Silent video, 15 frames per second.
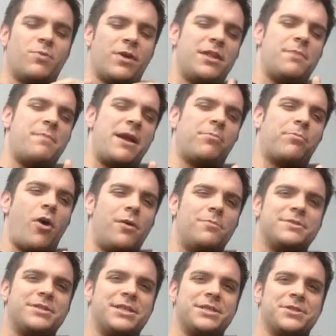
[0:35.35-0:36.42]
so one of the main
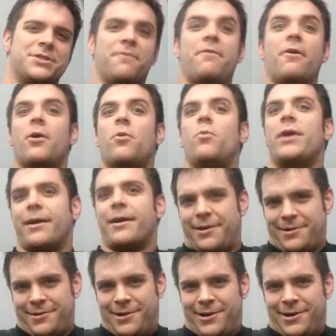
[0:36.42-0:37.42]
problems is they're very weak.